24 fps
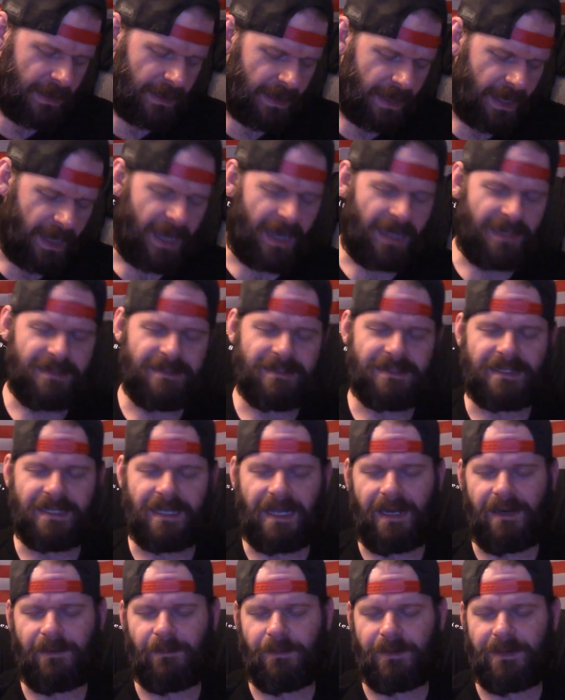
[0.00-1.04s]
I, I just
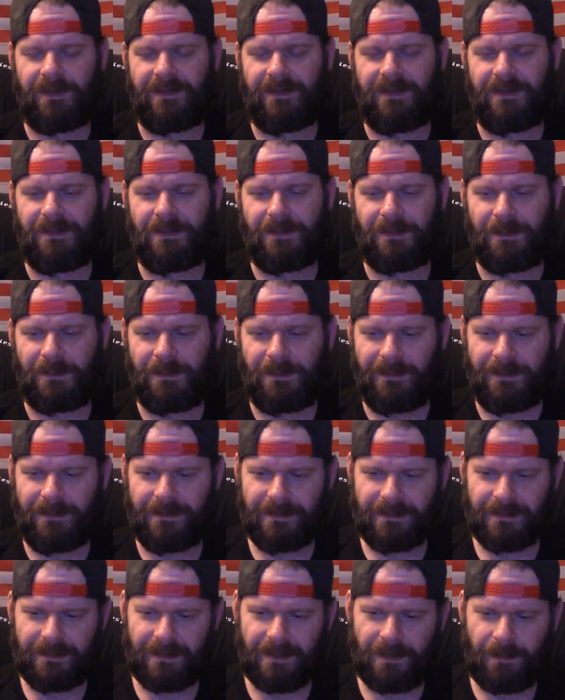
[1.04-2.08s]
kind of want to do
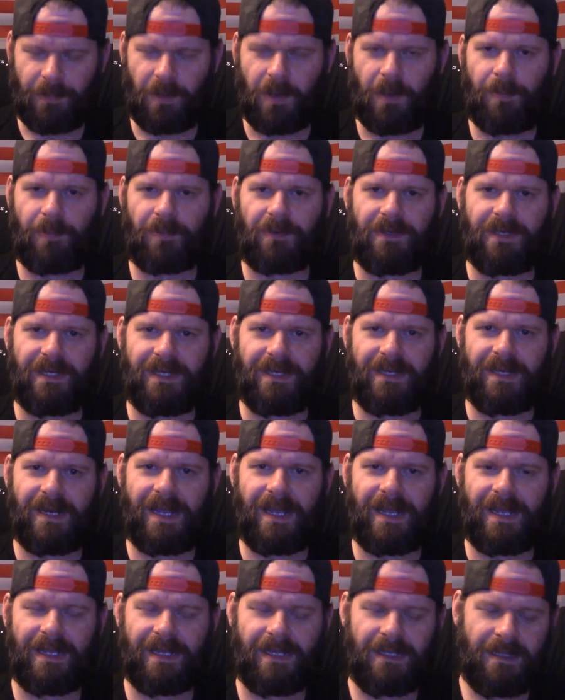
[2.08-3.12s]
a potpourri
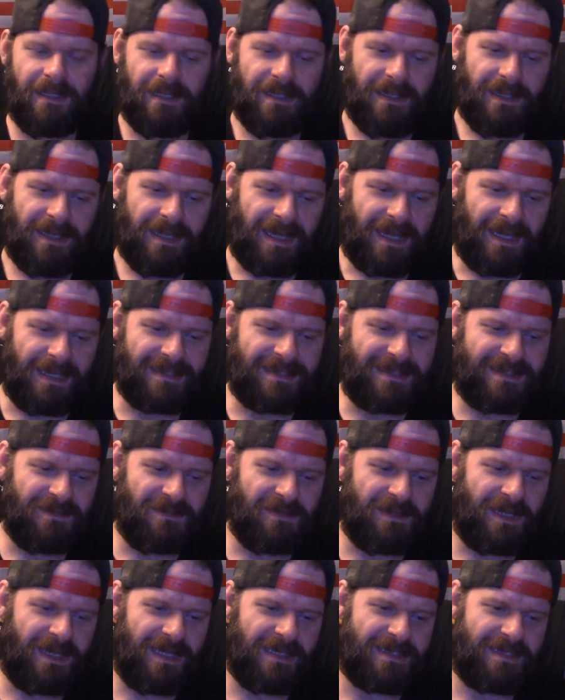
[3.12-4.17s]
today. I
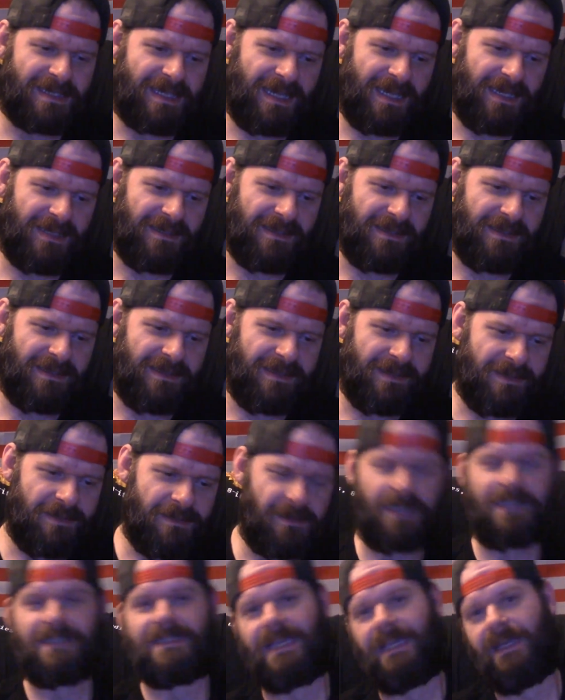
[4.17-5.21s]
still got scanning to
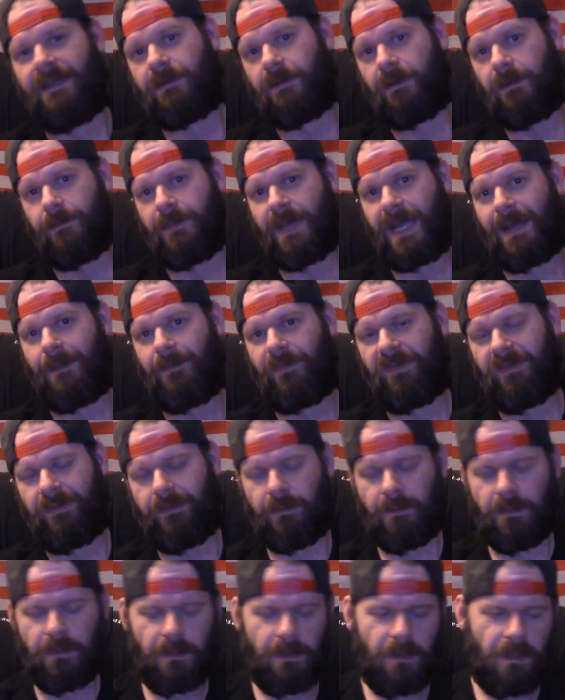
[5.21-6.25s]
do. I scanned all the maps,
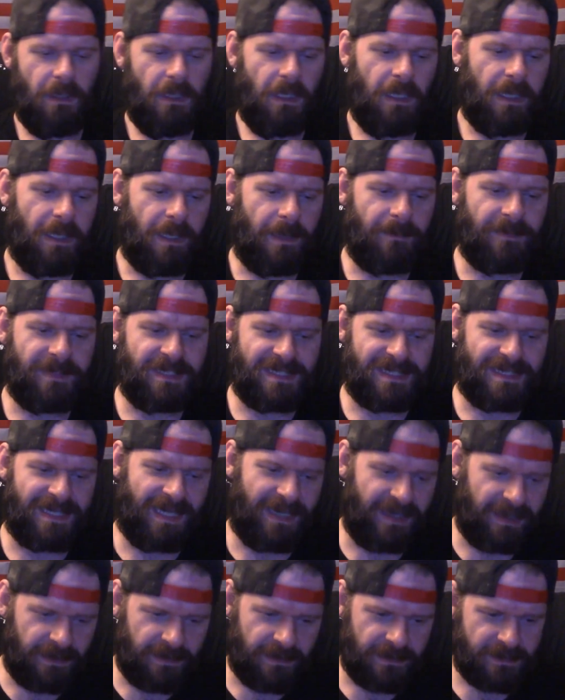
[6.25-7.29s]
and I'm gonna
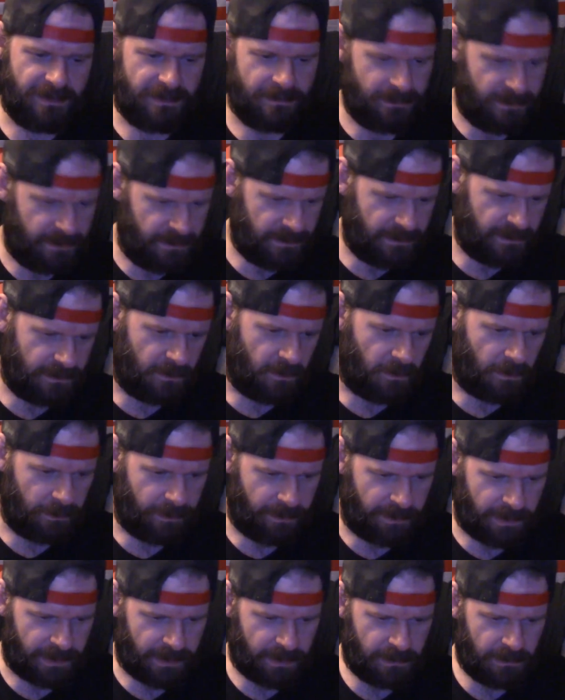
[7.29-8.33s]
scan the, the core
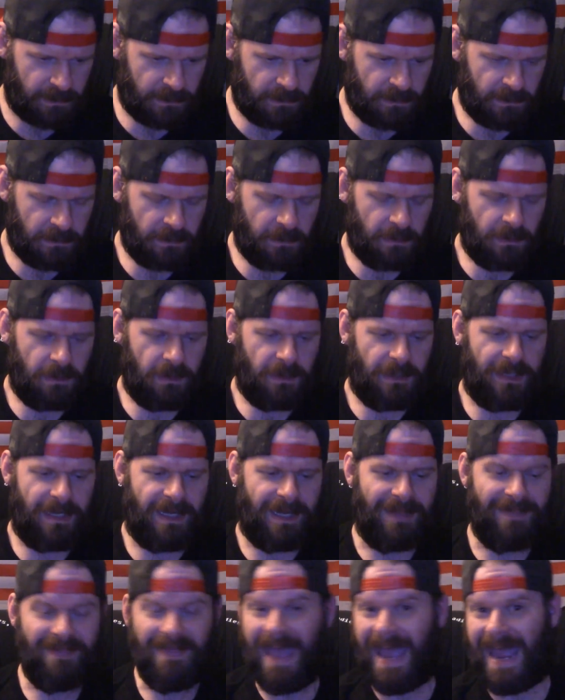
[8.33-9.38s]
book,
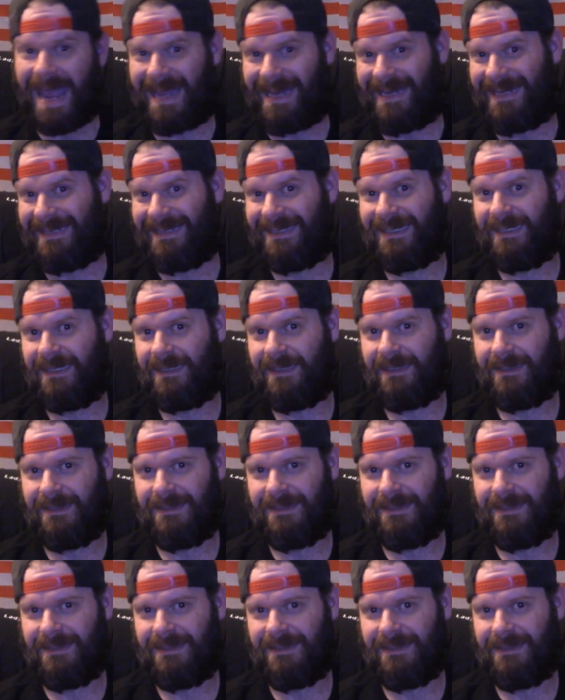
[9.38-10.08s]
and then.